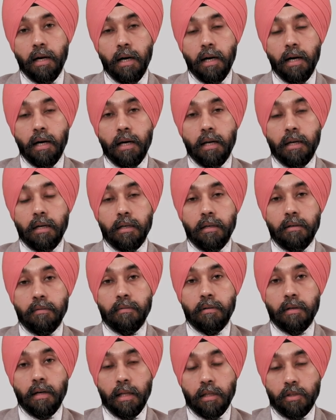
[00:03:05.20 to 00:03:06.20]
are
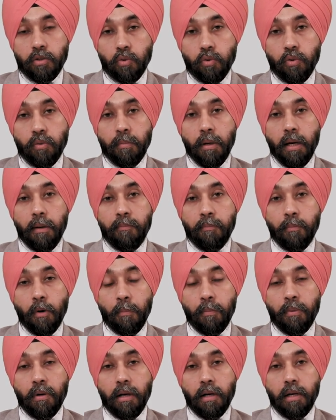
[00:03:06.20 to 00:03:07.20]
Trastuzumab,
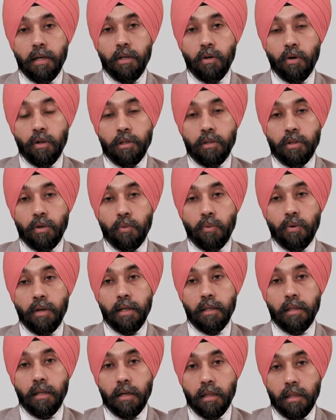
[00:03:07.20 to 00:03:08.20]
popularly also known
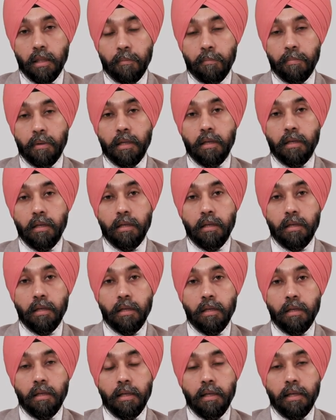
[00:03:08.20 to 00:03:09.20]
as Herceptin.
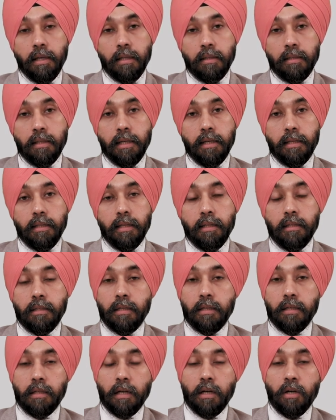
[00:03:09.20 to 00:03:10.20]
Then there is
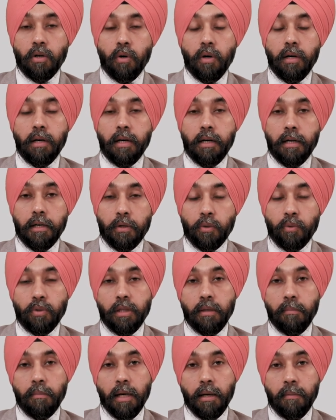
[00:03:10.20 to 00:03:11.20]
a drug called
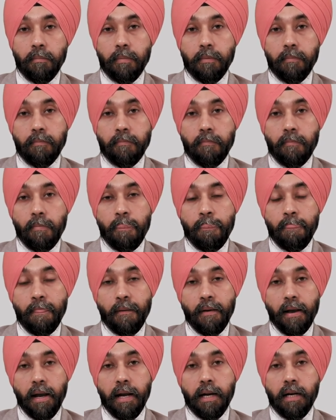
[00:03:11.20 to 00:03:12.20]
Rituximab,
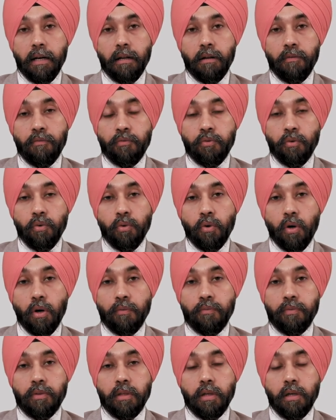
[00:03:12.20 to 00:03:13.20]
and few
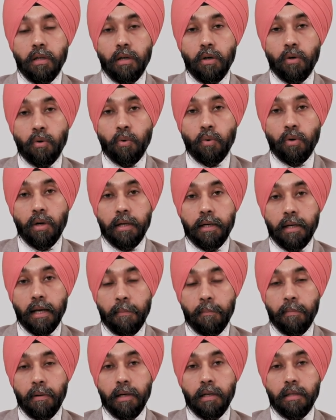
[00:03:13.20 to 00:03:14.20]
of the oral
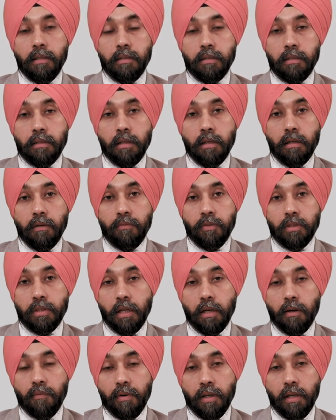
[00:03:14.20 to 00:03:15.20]
tablets which
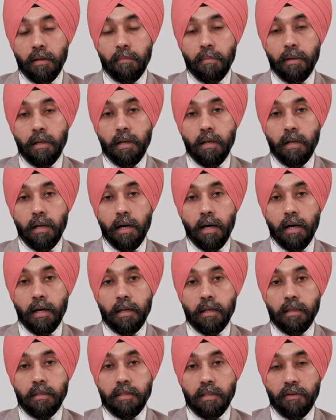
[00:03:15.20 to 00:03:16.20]
are available are
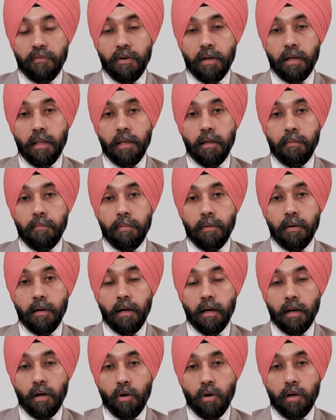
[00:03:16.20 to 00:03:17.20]
gefitinib,
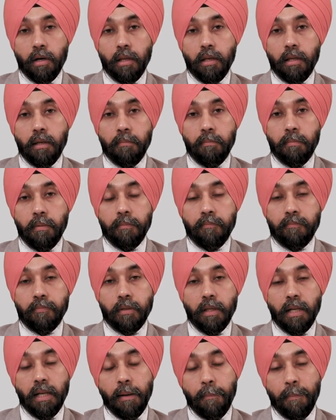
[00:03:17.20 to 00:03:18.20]
erlotinib,
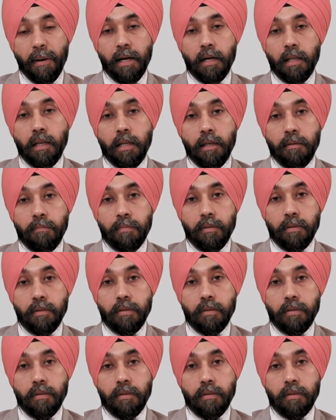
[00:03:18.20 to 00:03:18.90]
lapatinib.